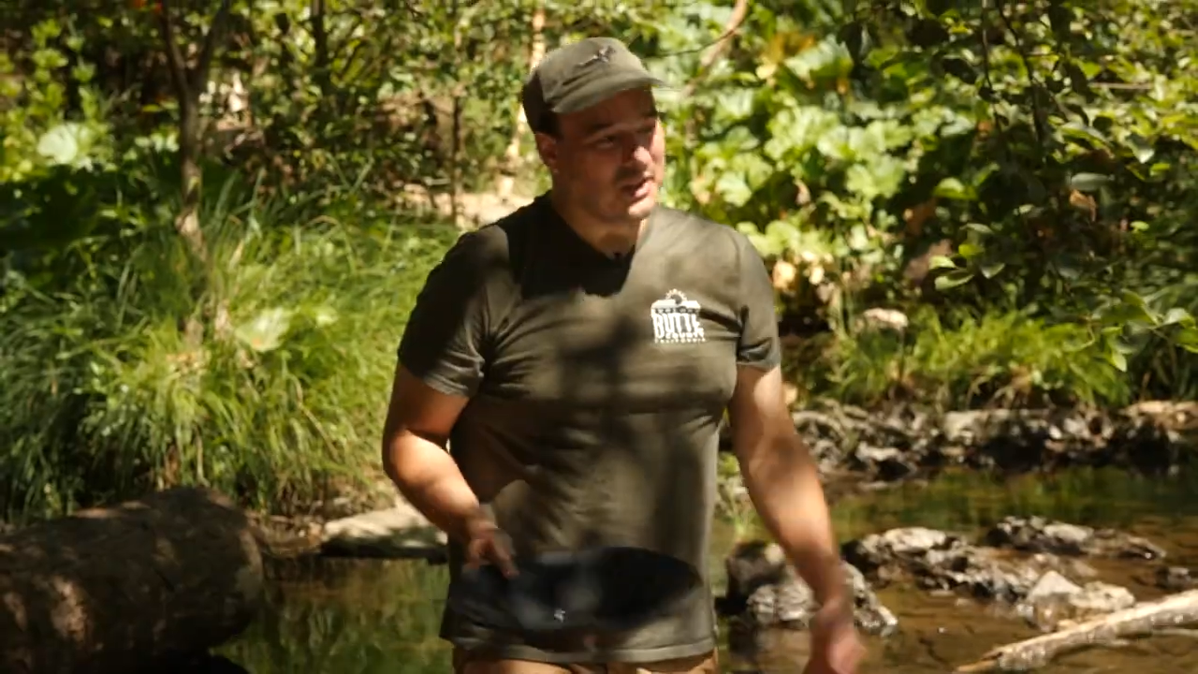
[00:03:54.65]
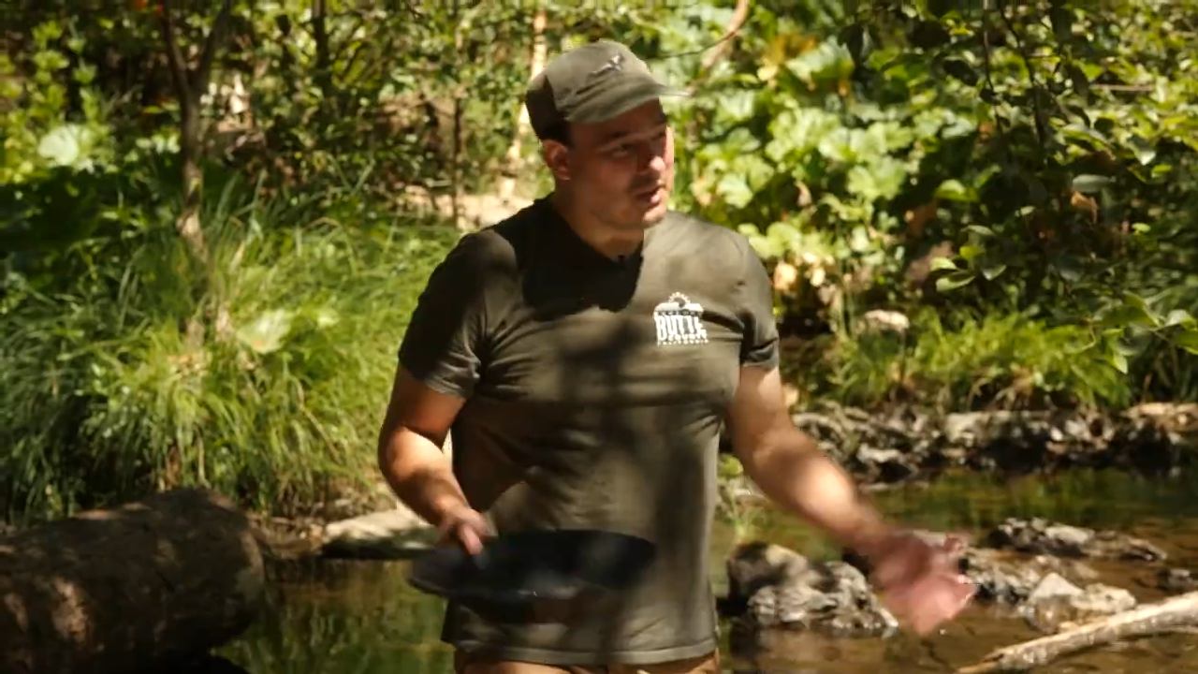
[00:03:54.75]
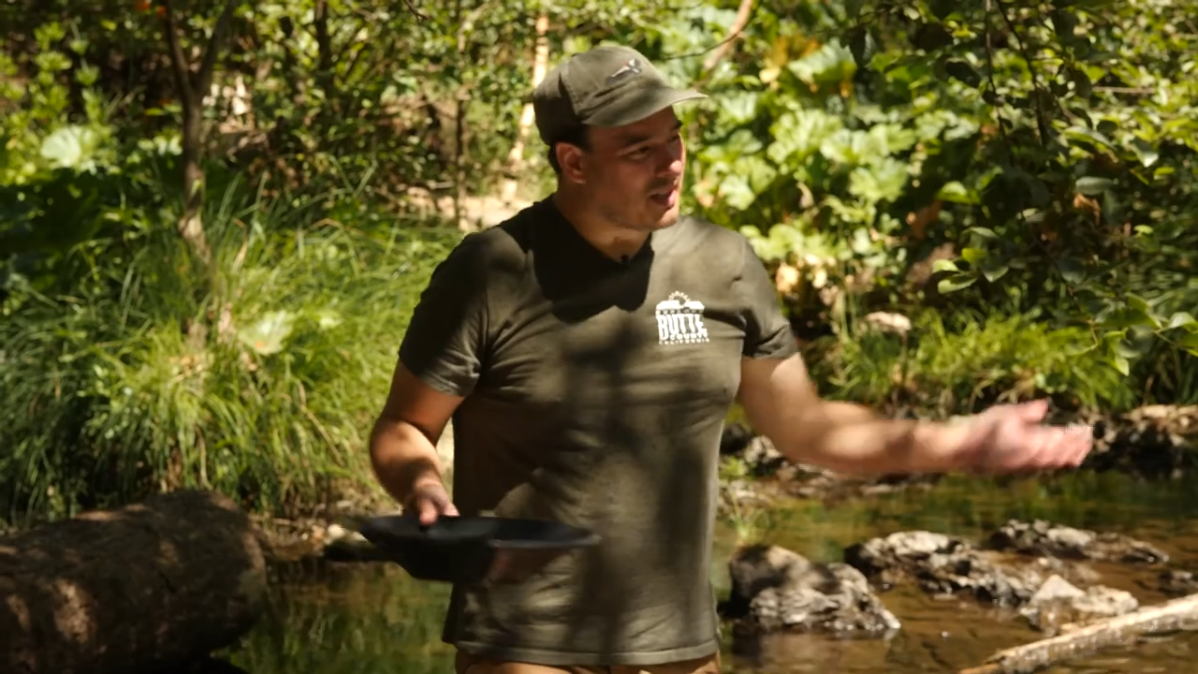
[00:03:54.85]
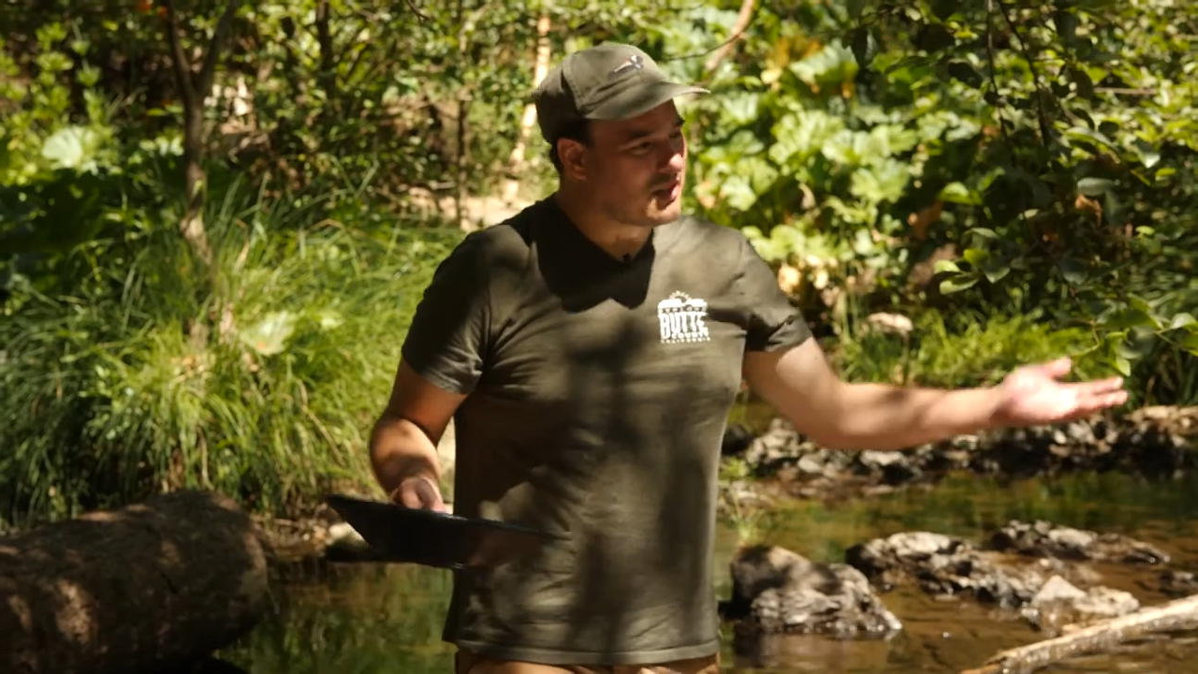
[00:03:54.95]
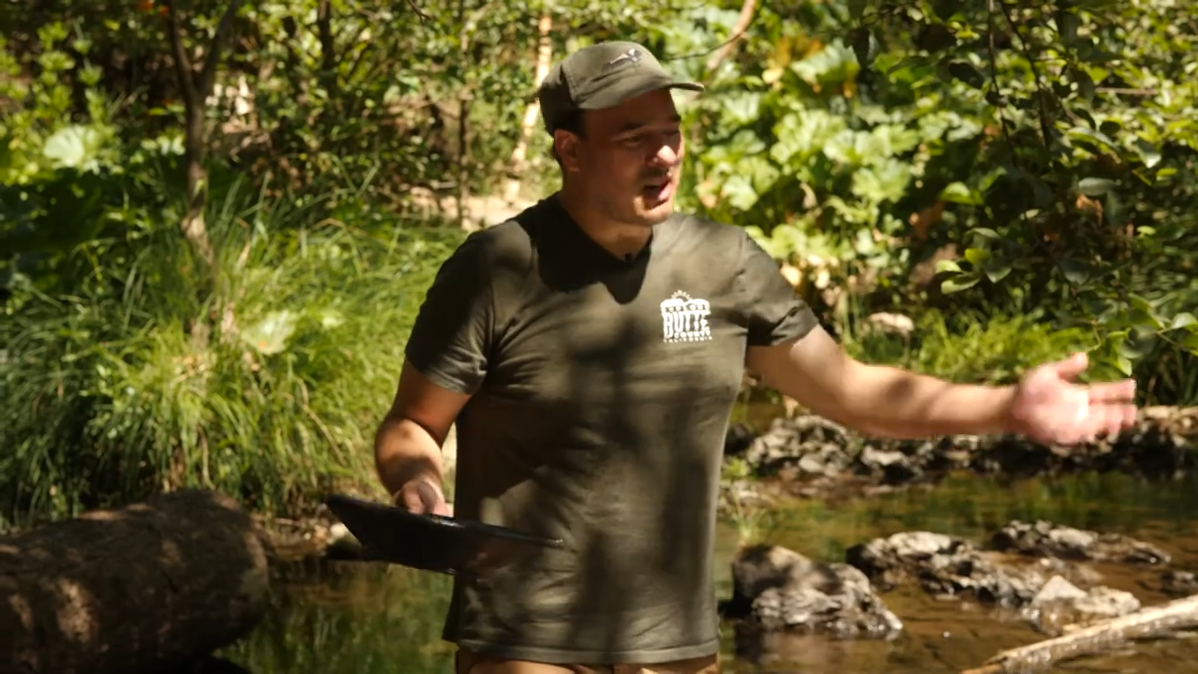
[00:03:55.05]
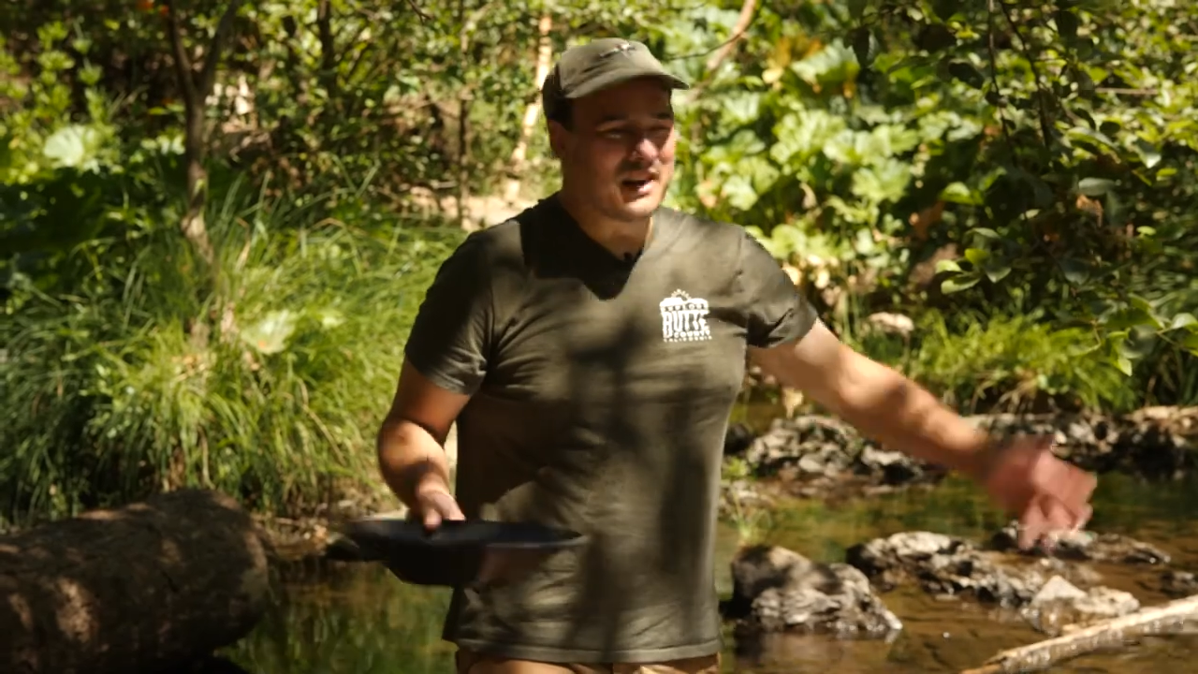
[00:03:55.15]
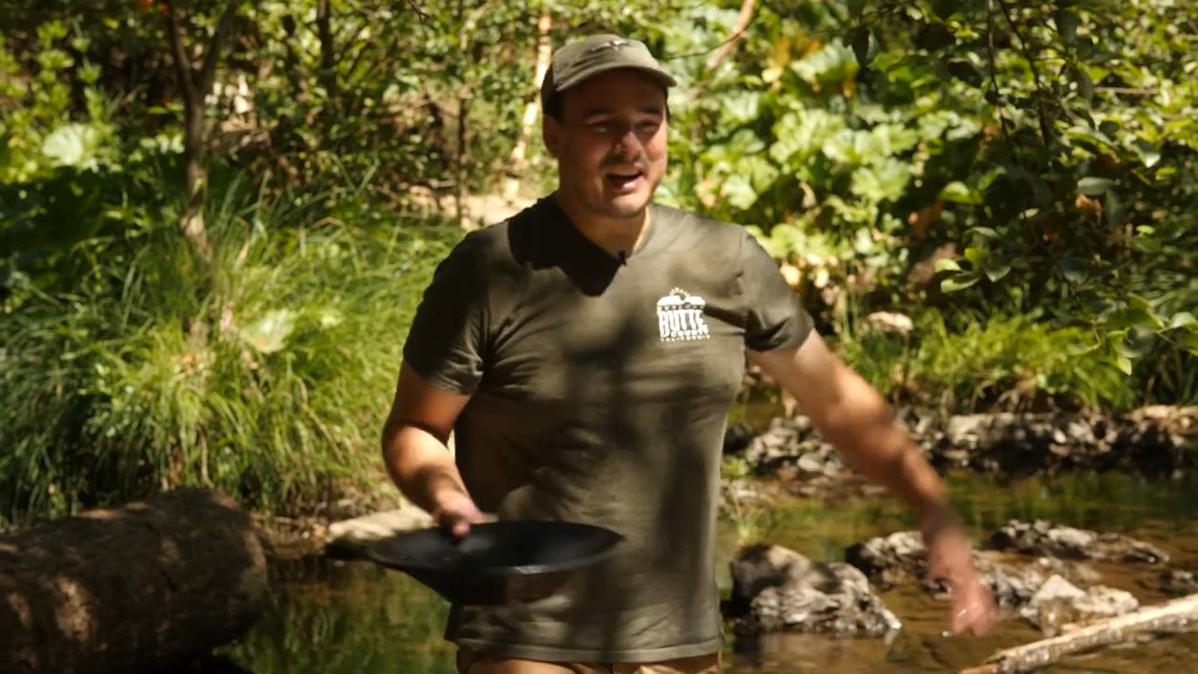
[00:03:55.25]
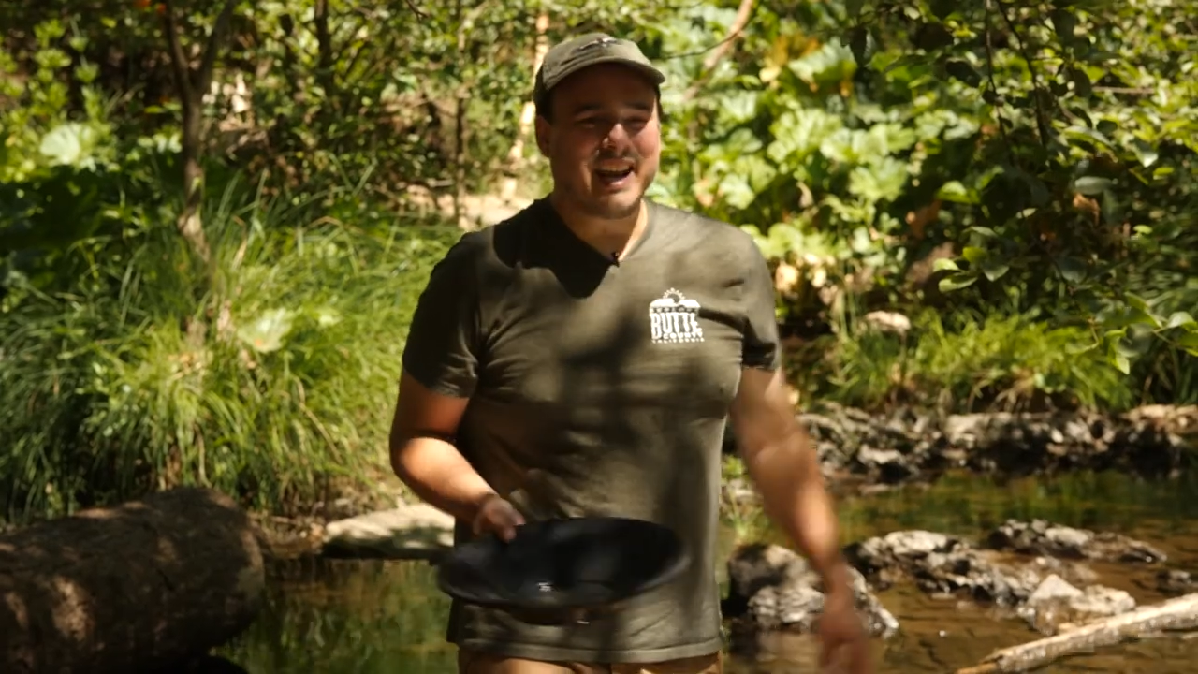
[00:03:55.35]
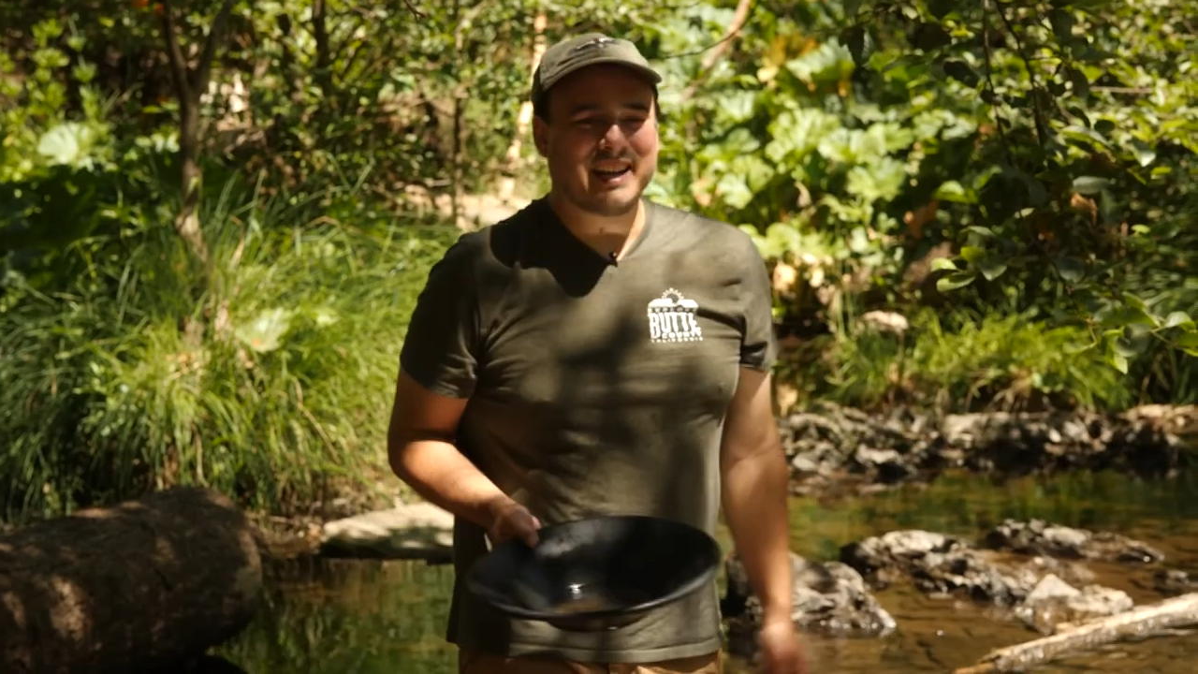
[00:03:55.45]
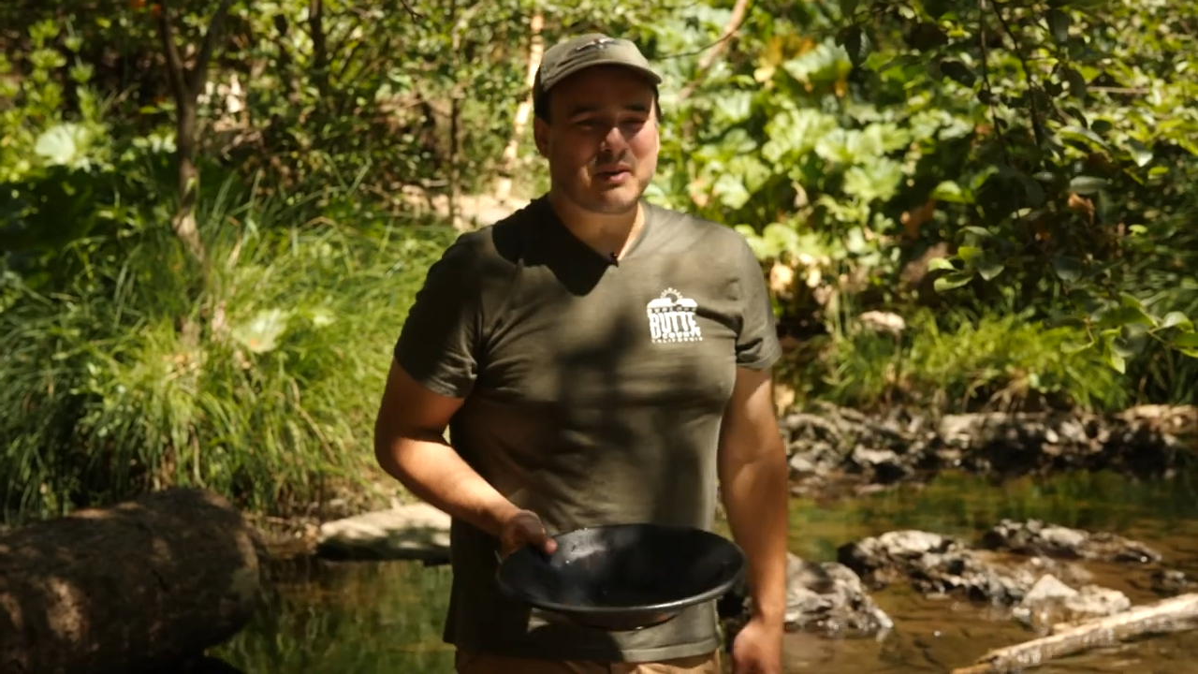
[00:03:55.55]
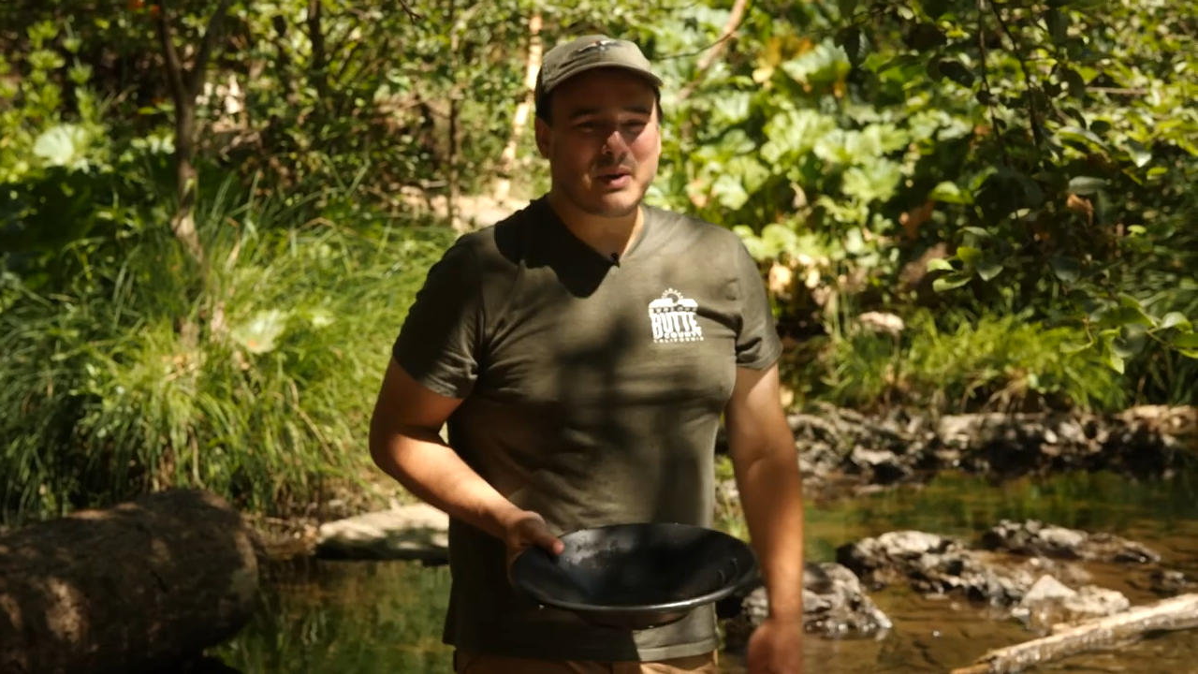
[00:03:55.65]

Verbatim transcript: you can try your hand at